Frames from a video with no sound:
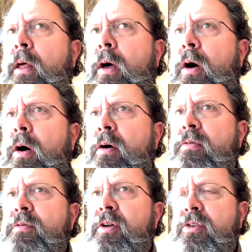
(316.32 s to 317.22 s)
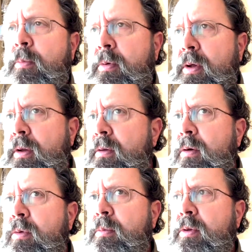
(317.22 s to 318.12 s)
of discipline
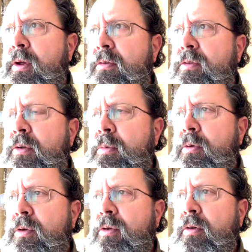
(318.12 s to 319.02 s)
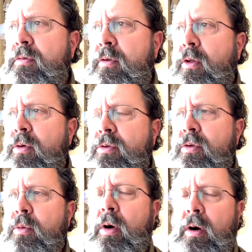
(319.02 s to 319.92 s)
that we believe should be reserved for those
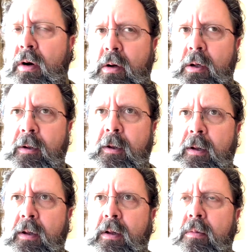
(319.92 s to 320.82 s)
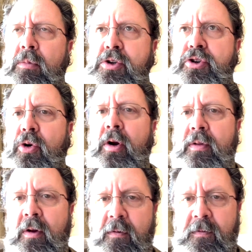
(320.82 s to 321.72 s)
who are mature
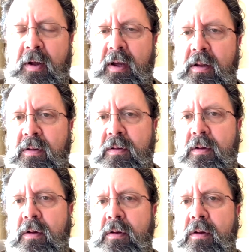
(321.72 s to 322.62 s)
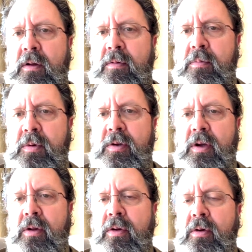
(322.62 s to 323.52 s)
in their faith and in
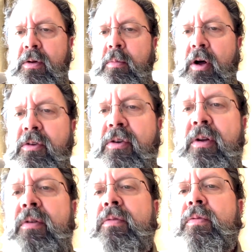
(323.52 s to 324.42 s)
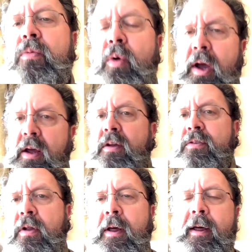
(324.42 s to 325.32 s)
particular demonstrative
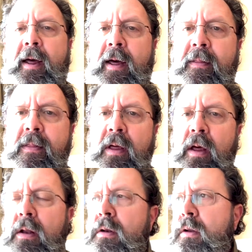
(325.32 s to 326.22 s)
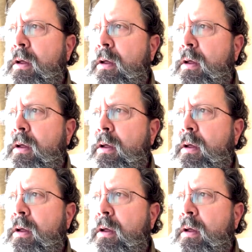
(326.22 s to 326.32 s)
ways, and then